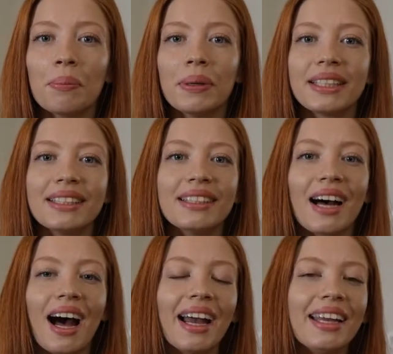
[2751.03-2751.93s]
But the
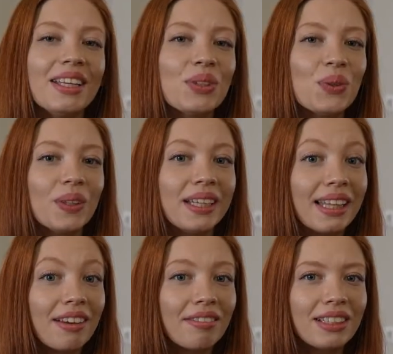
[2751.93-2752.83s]
high
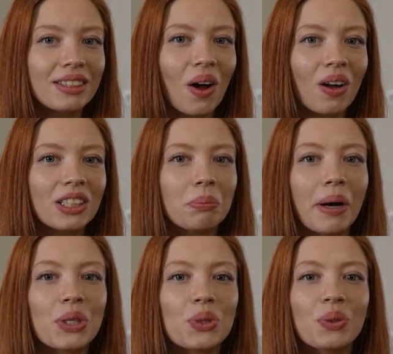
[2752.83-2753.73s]
insulin levels caused
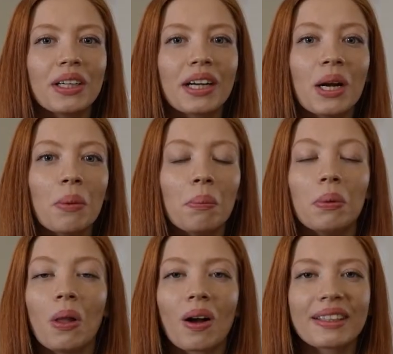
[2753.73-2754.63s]
by sugar
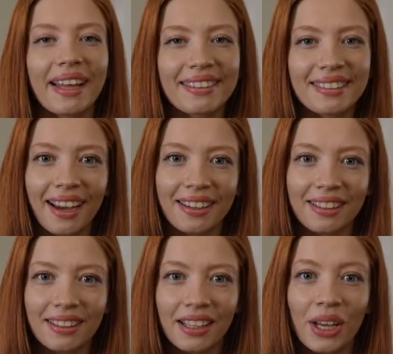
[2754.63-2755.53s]
block that
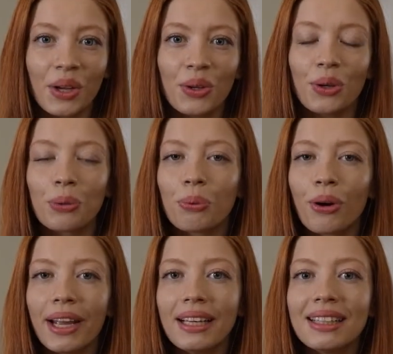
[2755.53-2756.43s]
signal. Your
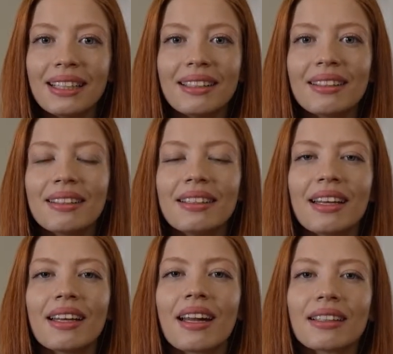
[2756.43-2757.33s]
brain literally
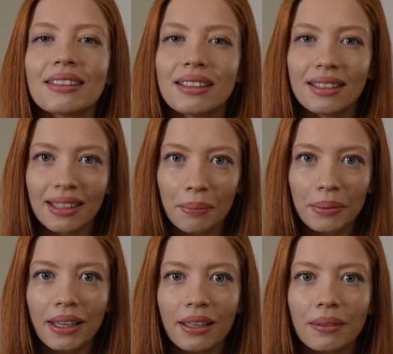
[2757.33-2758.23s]
cannot see the
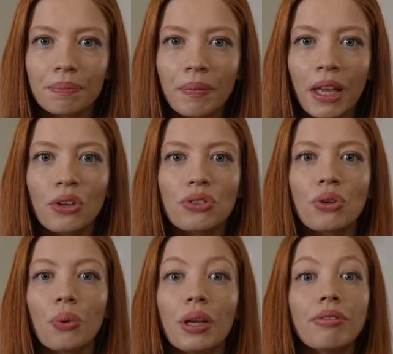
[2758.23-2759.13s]
leptin.
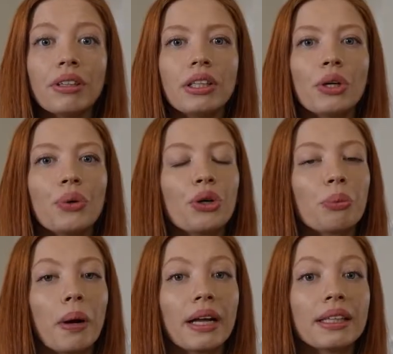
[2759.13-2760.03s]
So even though your
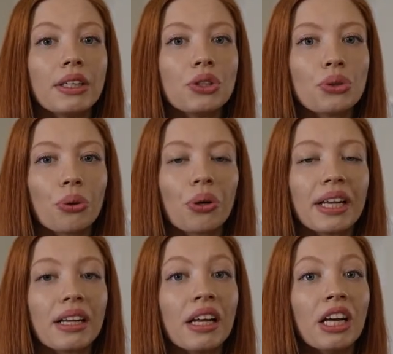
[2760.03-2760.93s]
body is
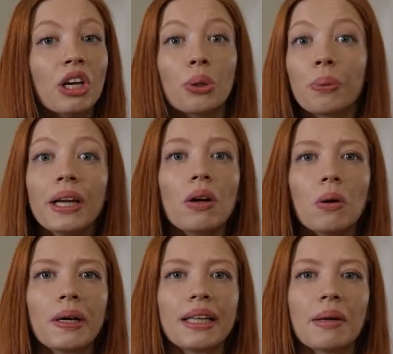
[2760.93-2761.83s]
storing
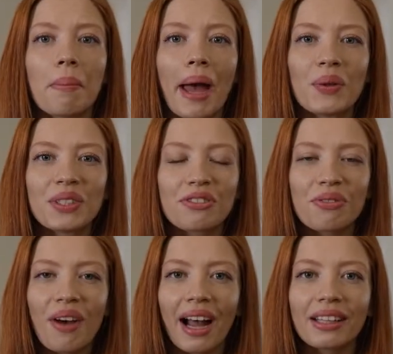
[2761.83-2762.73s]
record amounts of
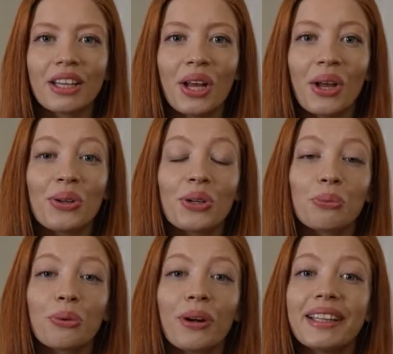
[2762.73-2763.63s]
fat,
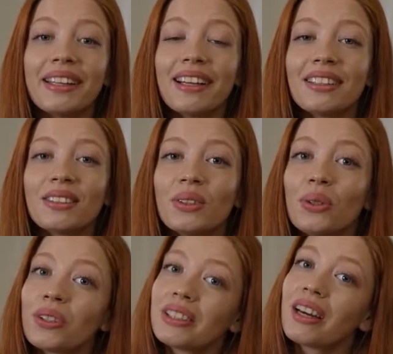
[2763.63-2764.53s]
your brain thinks
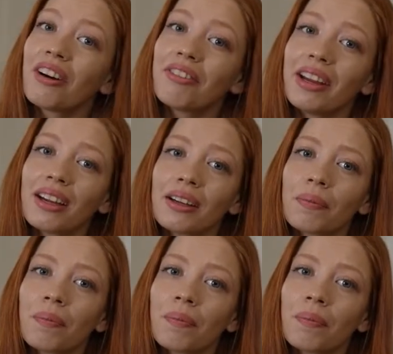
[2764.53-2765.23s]
you're starving.